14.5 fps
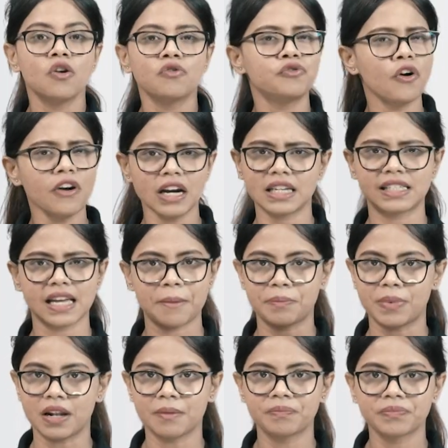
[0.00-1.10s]
For
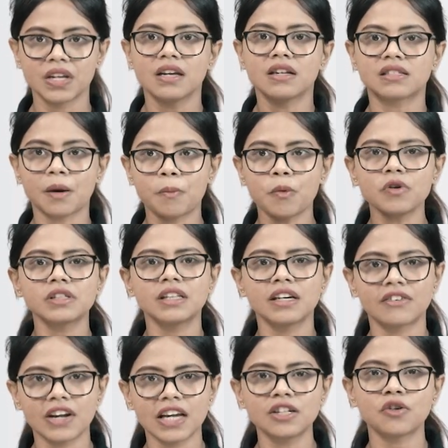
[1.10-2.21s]
example, suppose
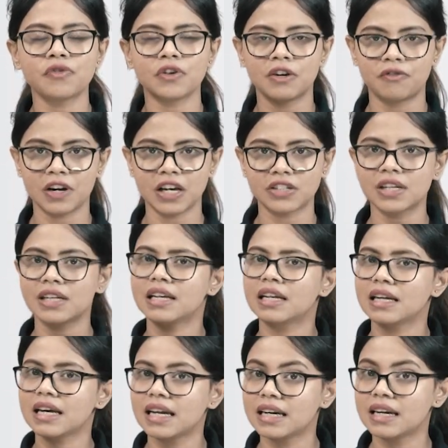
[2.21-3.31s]
the rate of inflation
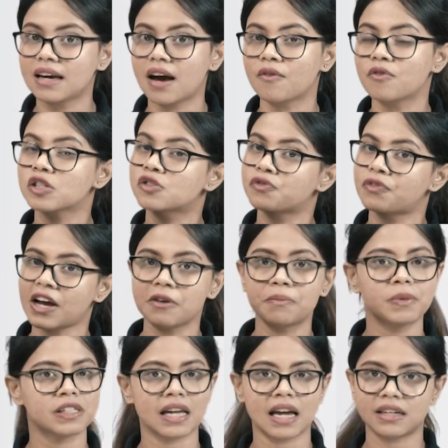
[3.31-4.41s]
in India was
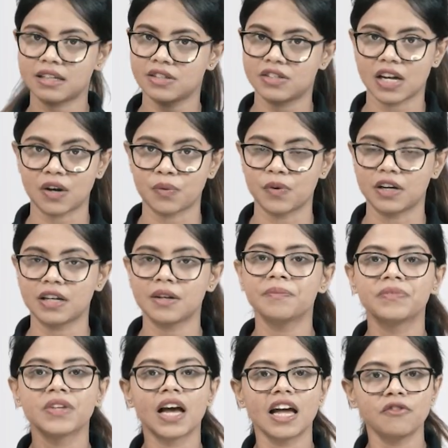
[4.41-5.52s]
5% in January
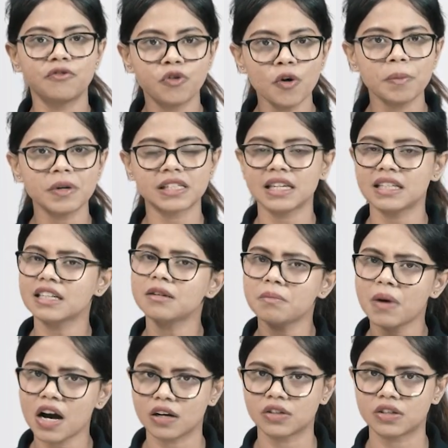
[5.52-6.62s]
and 4% in
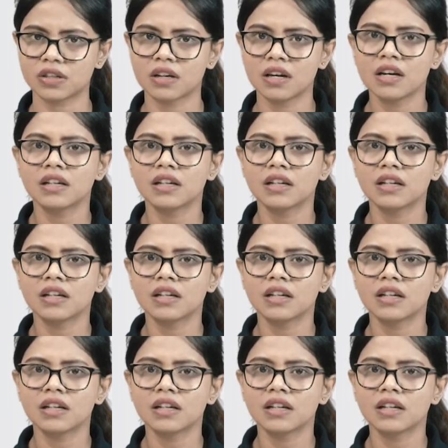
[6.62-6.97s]
March.